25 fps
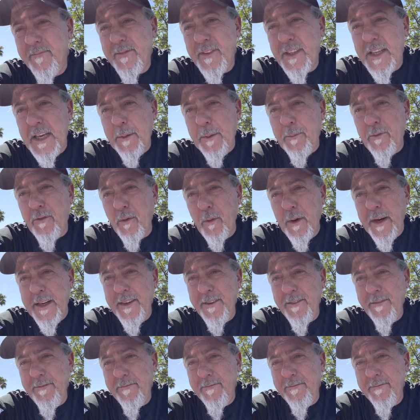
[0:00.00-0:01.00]
Keep
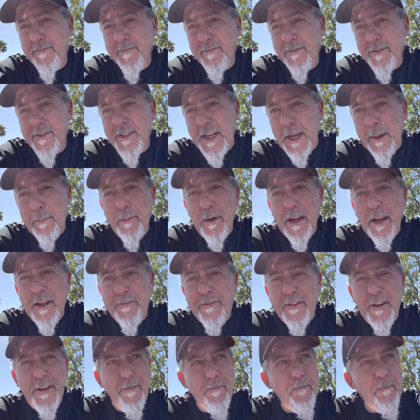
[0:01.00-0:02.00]
swinging, keep
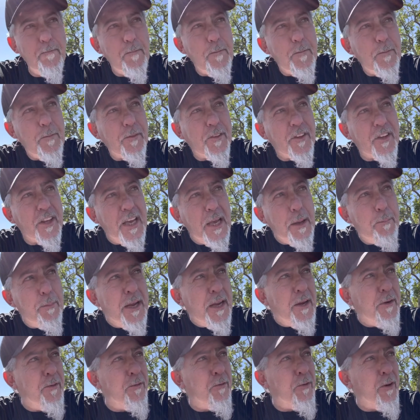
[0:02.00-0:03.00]
lifting, keep
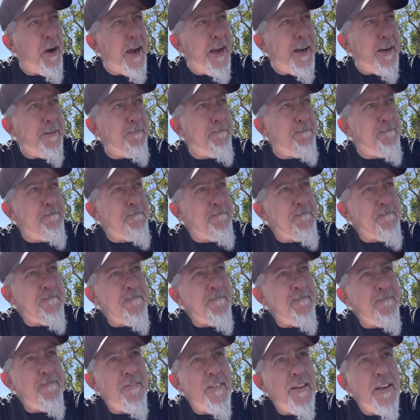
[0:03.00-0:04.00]
eating right.
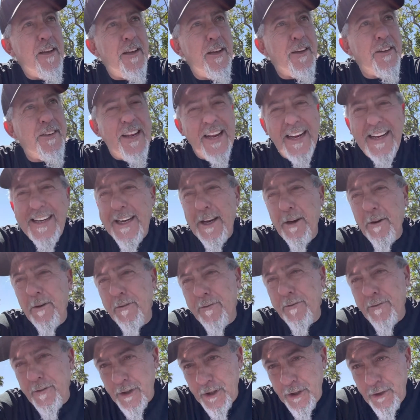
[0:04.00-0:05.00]
Take care
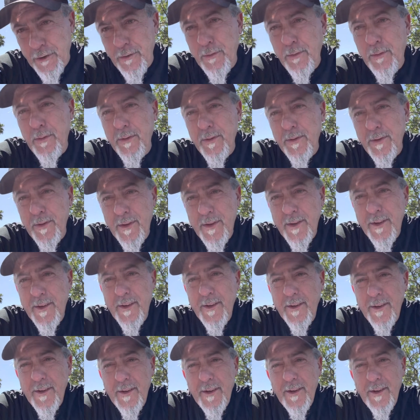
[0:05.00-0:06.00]
of you,
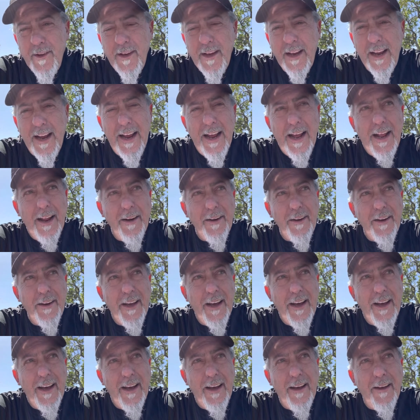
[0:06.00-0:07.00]
and
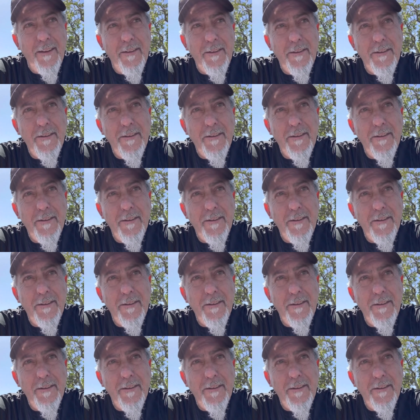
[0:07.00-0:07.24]
the